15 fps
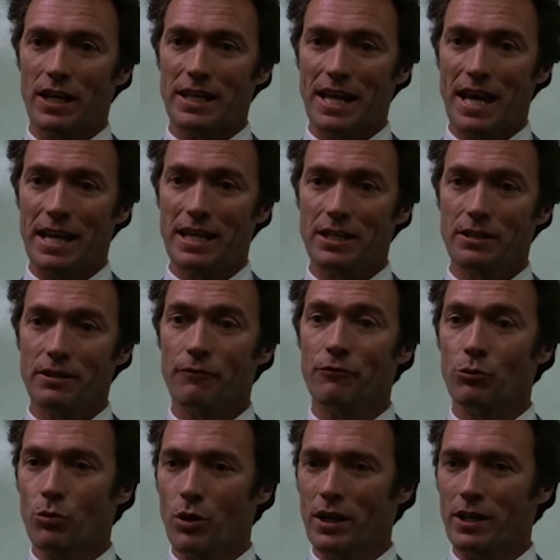I gag you. If
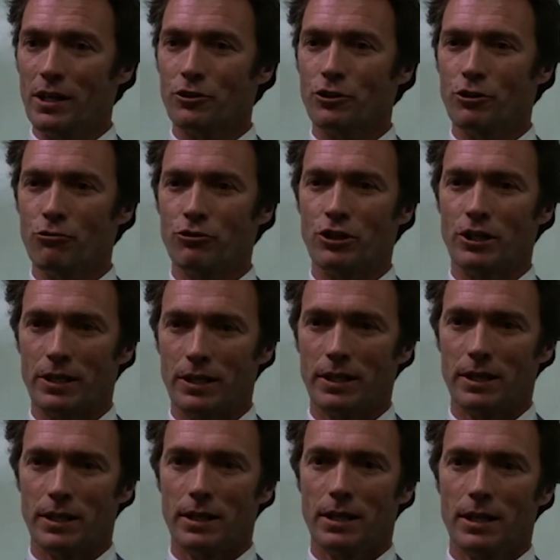you run, I'll shoot you.
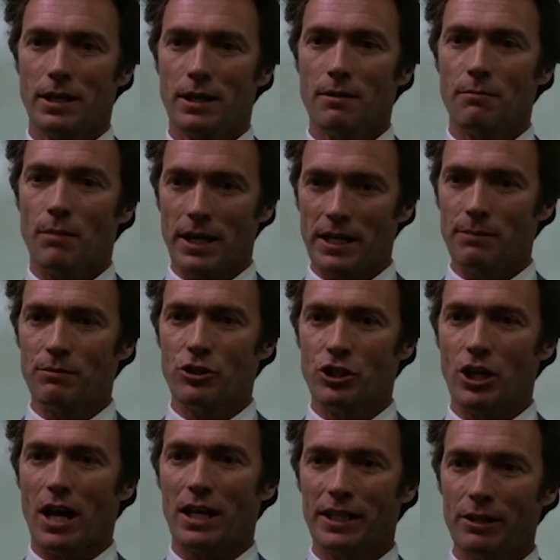My name is
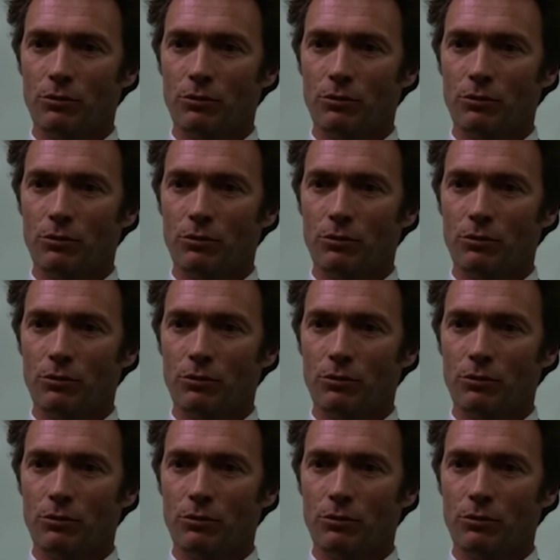Shock.